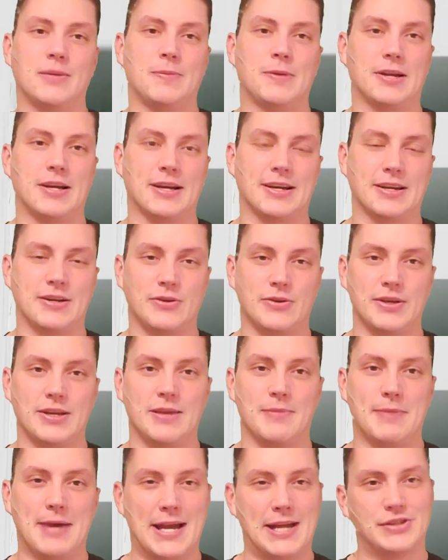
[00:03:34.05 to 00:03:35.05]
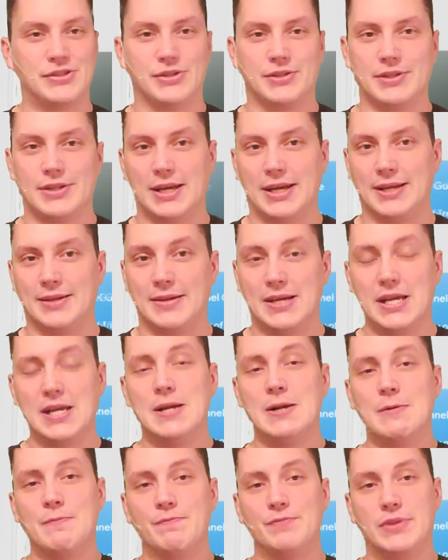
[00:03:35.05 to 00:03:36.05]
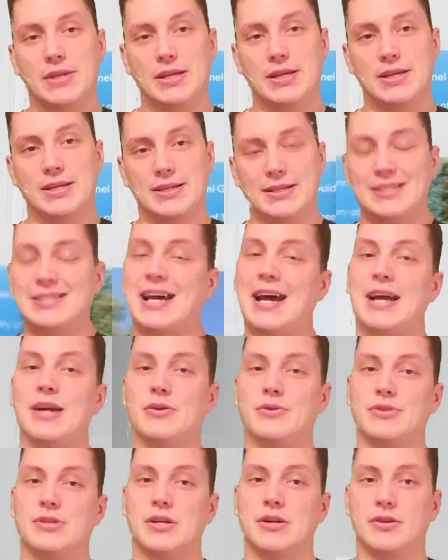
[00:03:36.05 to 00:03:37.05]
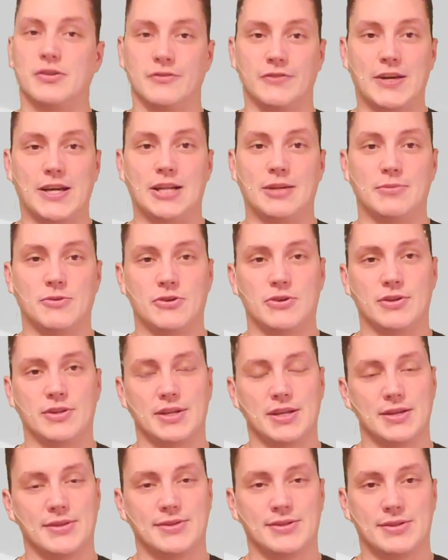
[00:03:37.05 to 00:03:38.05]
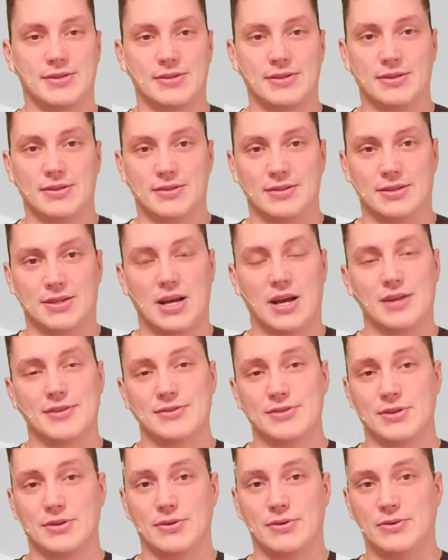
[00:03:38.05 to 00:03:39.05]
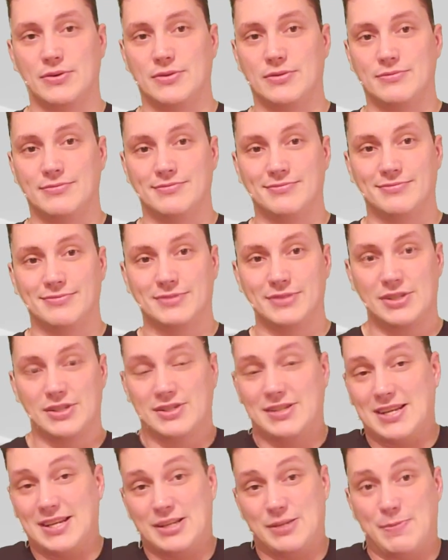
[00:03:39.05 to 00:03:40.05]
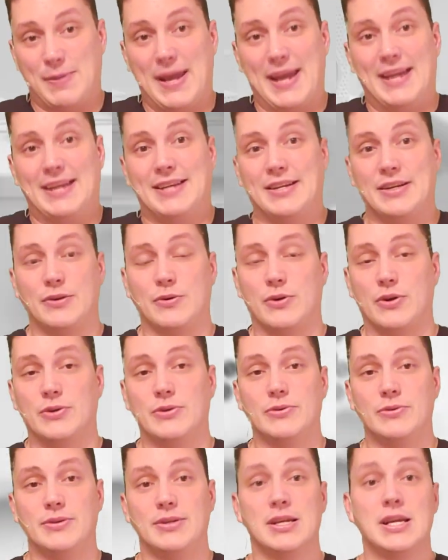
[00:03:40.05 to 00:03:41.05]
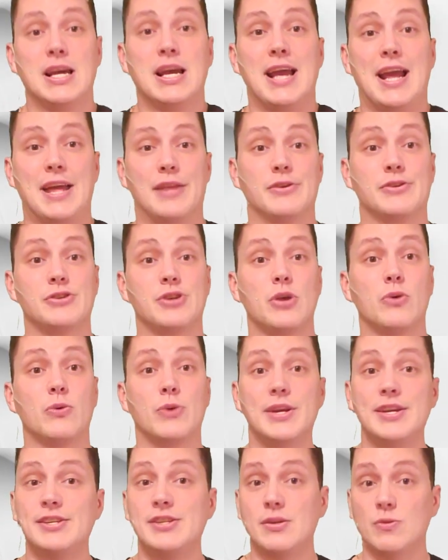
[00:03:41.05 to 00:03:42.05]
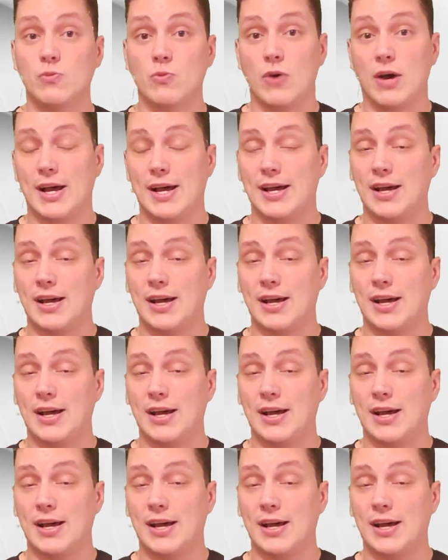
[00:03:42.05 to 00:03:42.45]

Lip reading: and I can only imagine that the titles that are available on this console just expand and grow. And there's no reason why